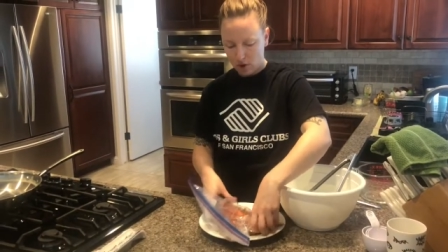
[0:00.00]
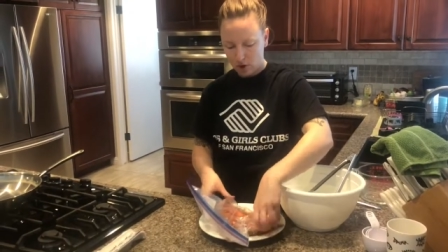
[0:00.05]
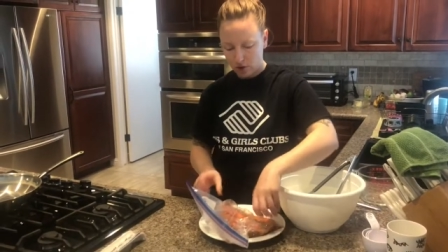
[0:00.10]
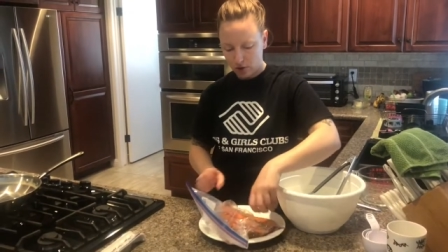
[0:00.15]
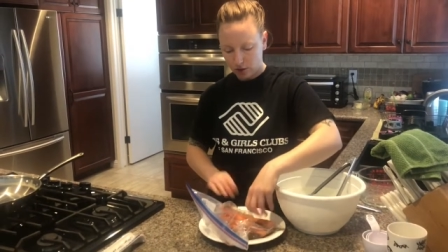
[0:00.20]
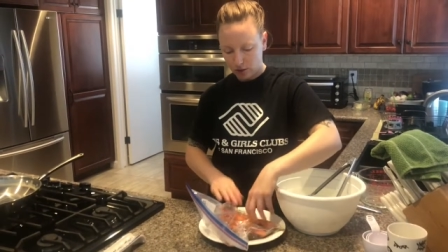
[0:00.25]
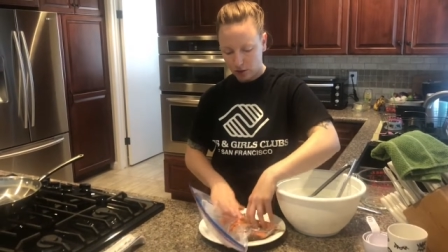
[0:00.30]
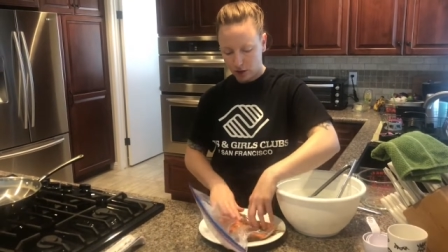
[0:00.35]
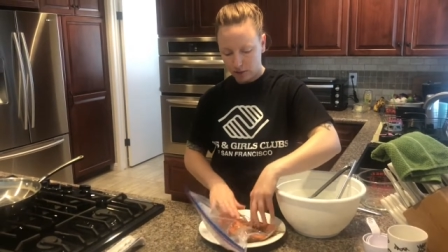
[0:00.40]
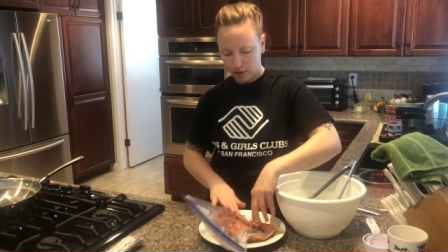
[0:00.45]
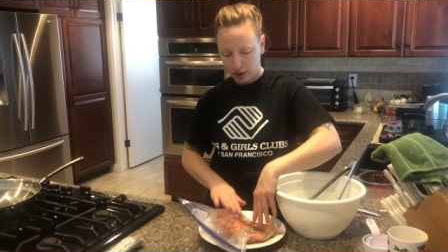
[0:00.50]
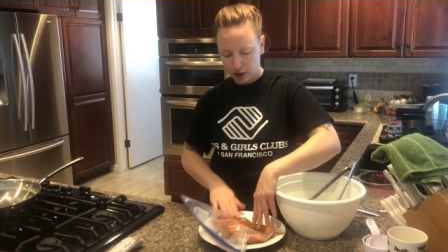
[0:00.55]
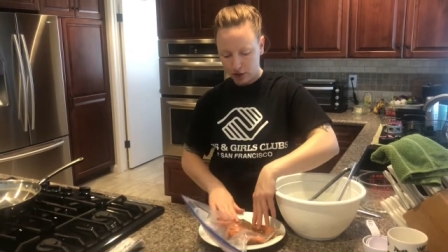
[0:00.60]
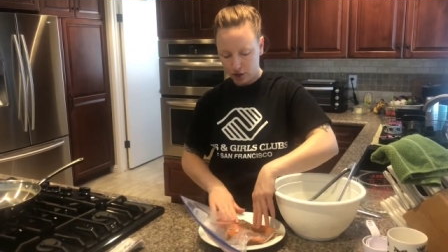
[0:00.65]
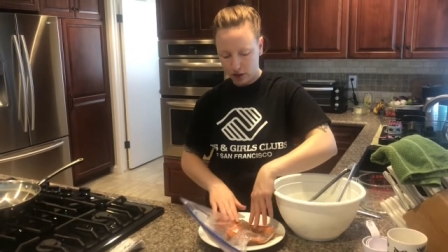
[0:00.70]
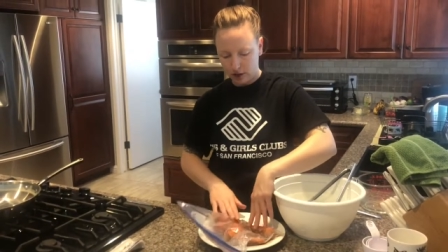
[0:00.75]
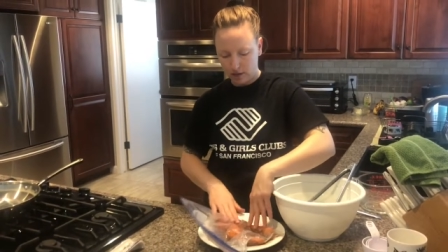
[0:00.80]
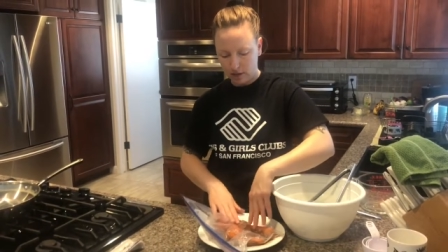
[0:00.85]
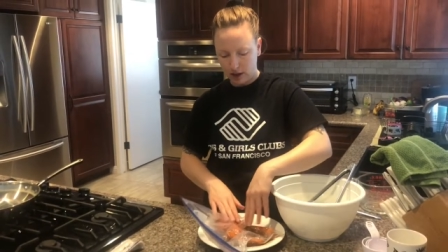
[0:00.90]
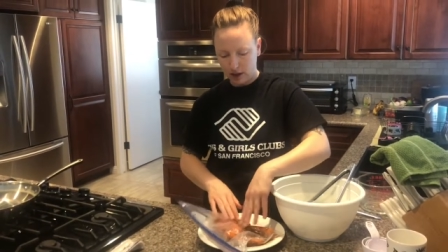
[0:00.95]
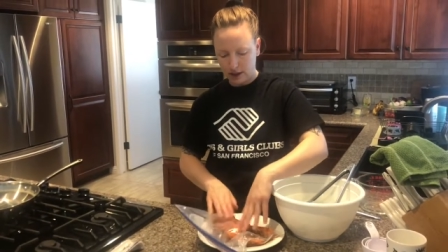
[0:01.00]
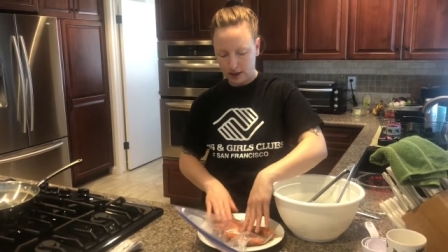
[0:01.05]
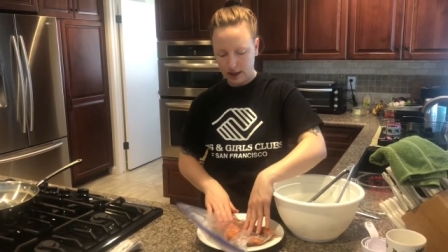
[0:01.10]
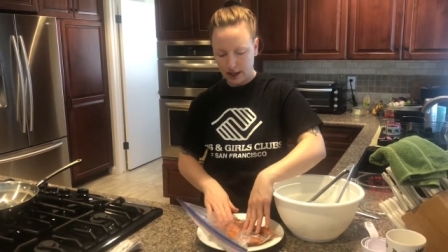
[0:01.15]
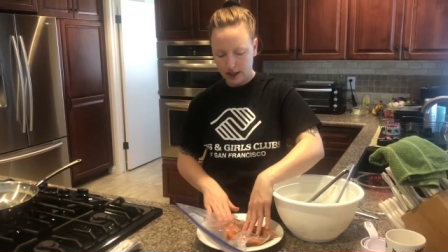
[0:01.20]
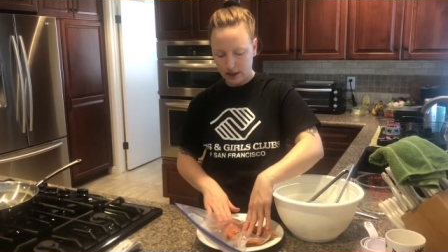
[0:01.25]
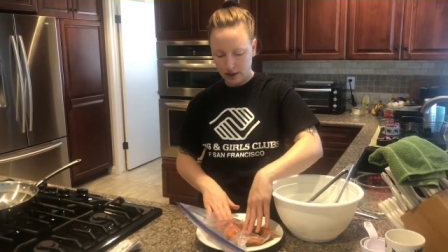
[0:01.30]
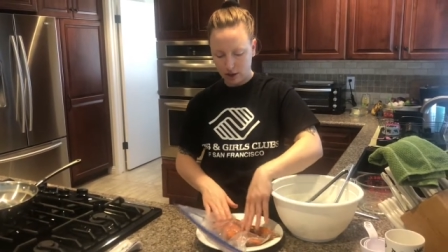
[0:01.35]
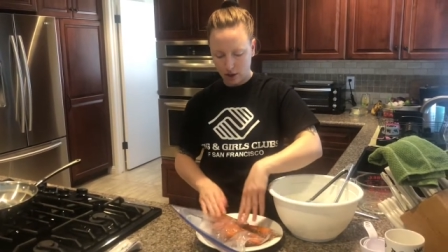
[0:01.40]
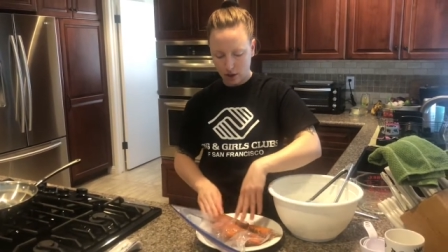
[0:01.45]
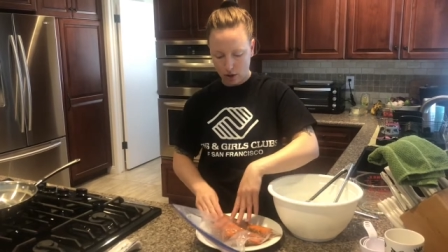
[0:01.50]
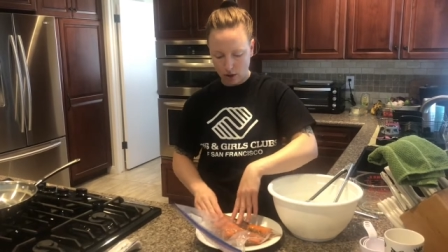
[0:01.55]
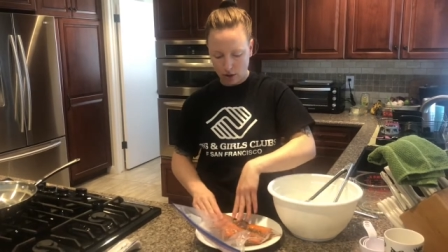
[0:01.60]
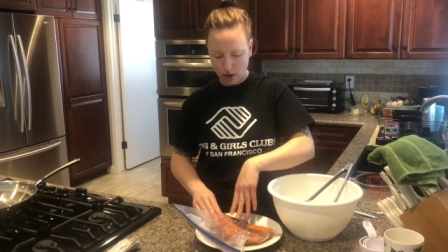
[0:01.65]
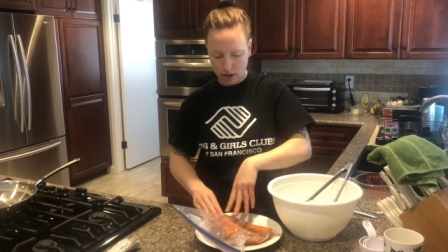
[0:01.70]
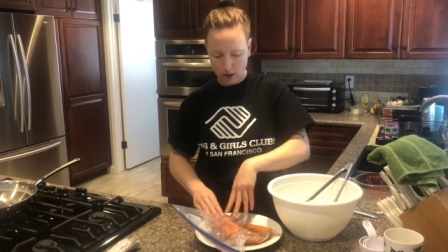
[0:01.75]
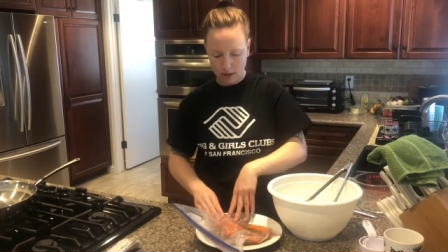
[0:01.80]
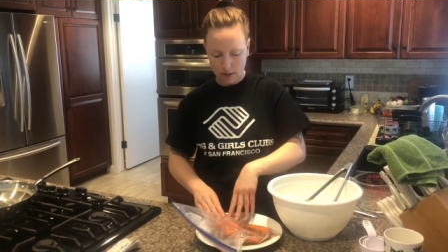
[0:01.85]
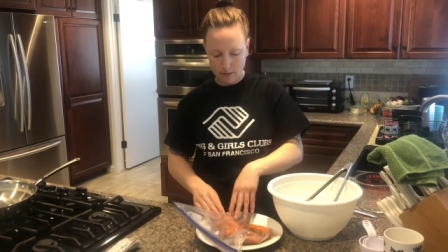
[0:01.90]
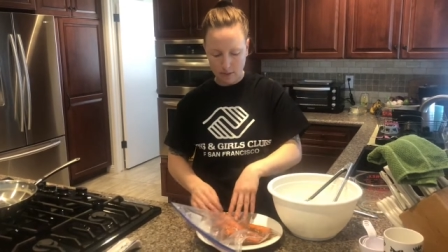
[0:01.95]
So I'm gonna make sure everything's nice and coated
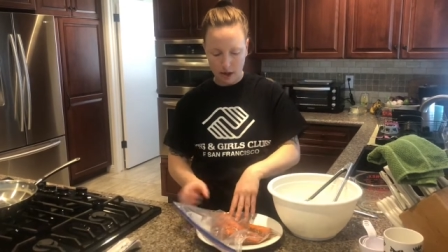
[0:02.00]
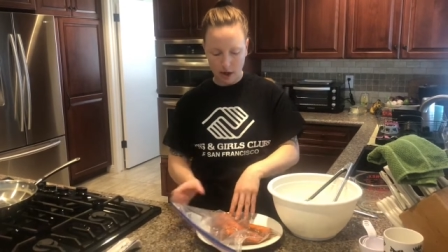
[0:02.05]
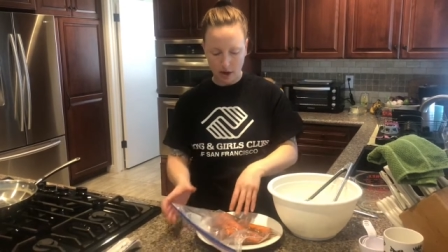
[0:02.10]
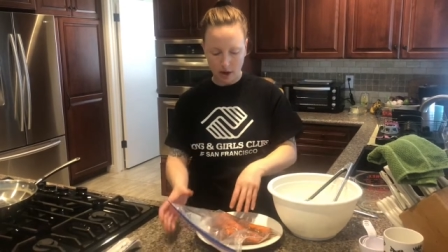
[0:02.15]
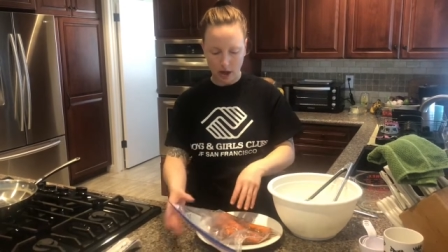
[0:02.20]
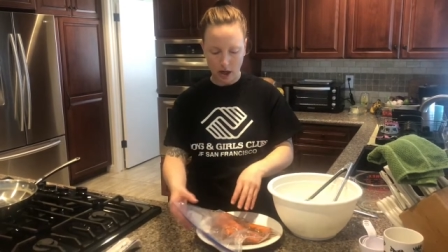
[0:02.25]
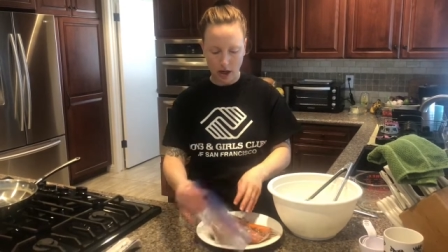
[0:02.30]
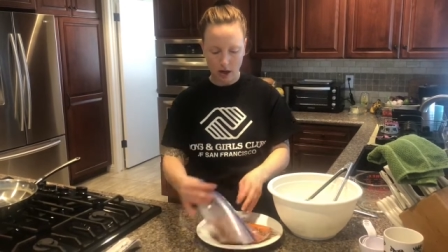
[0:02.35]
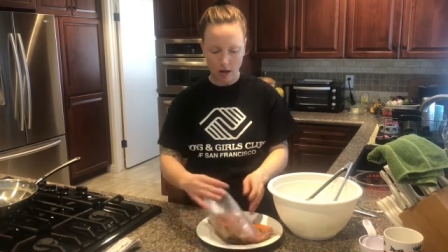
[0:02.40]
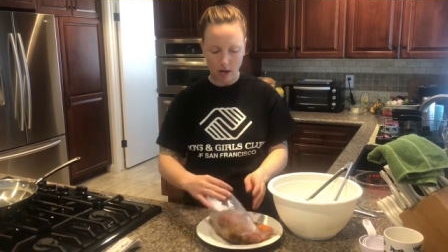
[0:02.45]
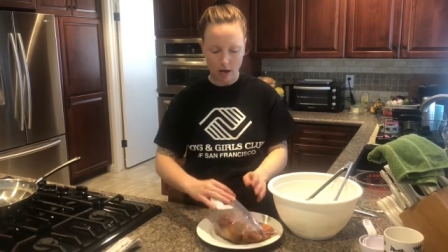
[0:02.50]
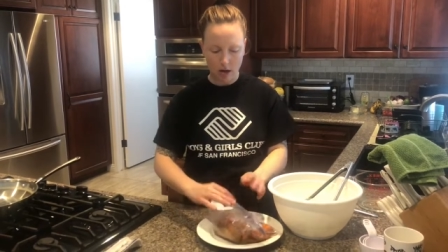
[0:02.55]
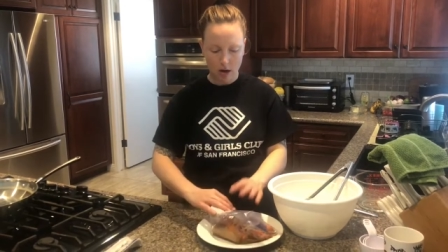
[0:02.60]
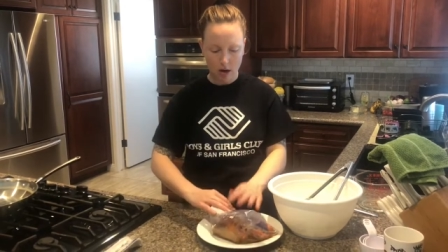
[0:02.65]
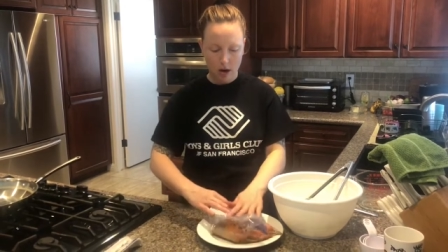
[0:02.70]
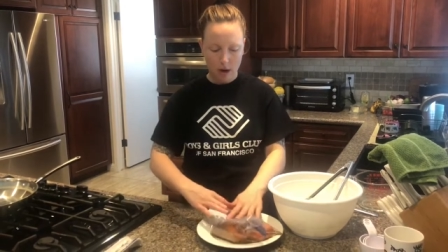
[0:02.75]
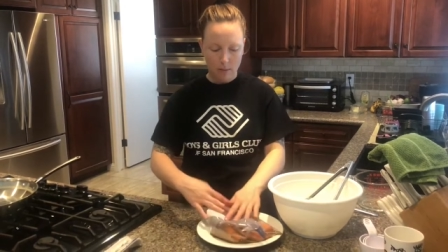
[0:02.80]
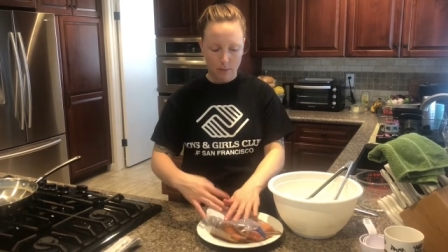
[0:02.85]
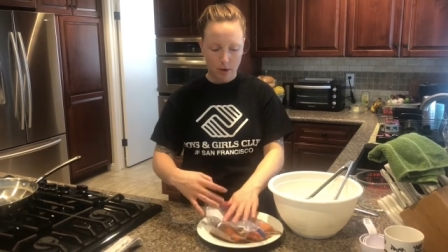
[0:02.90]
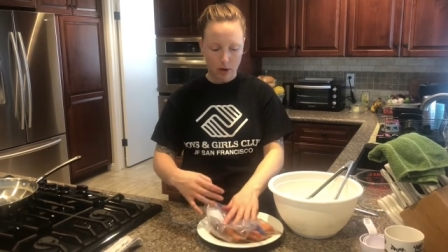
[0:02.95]
in the marinade,